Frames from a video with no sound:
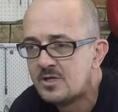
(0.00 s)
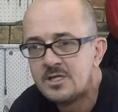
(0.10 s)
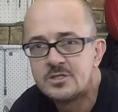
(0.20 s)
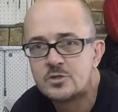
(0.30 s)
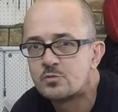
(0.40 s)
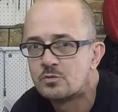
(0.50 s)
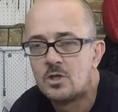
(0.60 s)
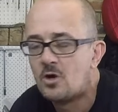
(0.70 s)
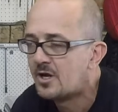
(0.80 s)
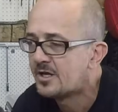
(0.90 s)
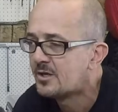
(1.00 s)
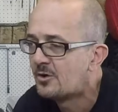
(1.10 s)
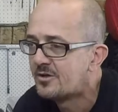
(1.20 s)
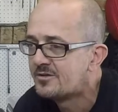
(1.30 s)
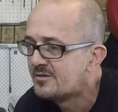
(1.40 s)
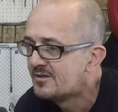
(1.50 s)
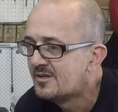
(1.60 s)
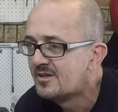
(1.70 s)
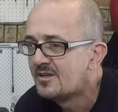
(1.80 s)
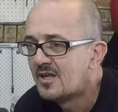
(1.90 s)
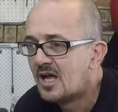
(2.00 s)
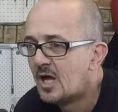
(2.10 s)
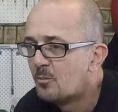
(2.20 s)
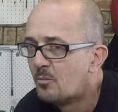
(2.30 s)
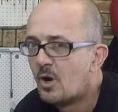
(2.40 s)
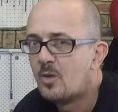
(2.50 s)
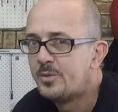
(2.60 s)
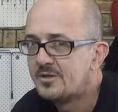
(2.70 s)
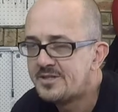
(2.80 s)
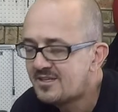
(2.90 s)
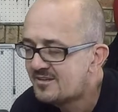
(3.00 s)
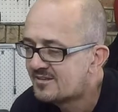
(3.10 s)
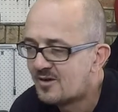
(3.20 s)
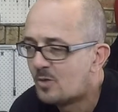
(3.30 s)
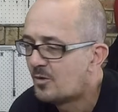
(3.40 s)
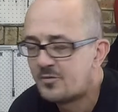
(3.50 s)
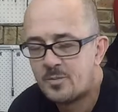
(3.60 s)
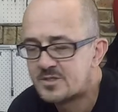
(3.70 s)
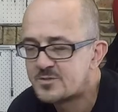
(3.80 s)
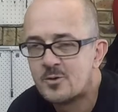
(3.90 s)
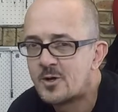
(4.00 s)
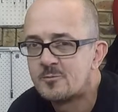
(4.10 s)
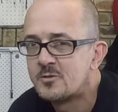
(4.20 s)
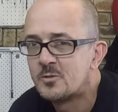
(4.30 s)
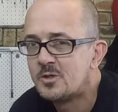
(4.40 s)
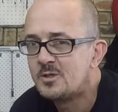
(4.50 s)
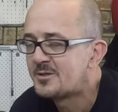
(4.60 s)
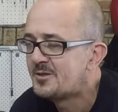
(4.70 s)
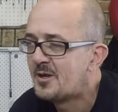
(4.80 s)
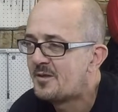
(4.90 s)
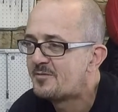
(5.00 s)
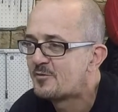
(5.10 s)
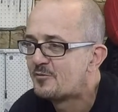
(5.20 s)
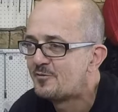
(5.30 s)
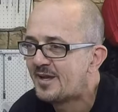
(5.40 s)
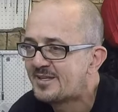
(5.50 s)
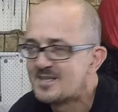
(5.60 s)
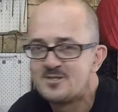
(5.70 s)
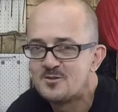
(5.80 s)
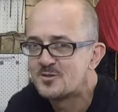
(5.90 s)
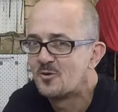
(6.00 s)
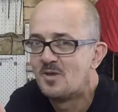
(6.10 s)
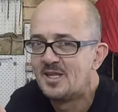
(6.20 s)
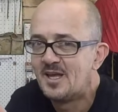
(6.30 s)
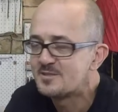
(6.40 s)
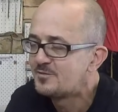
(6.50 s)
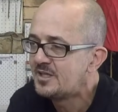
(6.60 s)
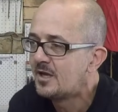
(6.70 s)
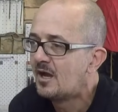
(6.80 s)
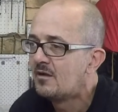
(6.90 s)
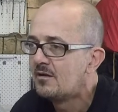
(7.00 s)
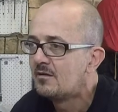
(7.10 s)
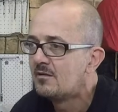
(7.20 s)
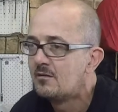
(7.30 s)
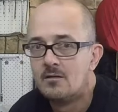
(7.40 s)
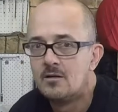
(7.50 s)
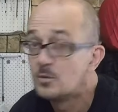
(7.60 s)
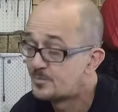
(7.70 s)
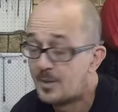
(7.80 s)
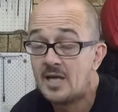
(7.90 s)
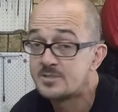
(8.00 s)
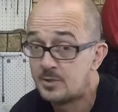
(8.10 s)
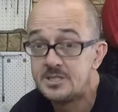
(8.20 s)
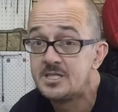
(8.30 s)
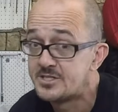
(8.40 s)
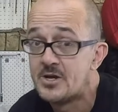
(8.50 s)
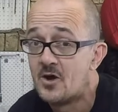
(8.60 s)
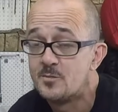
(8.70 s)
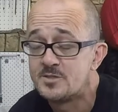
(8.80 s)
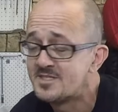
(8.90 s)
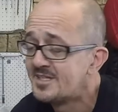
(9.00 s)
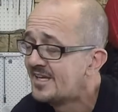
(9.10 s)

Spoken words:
just rely on my ability. I'm not the best rider in the world, I know that for a fact. As you saw in my last video, I was passed plenty of times.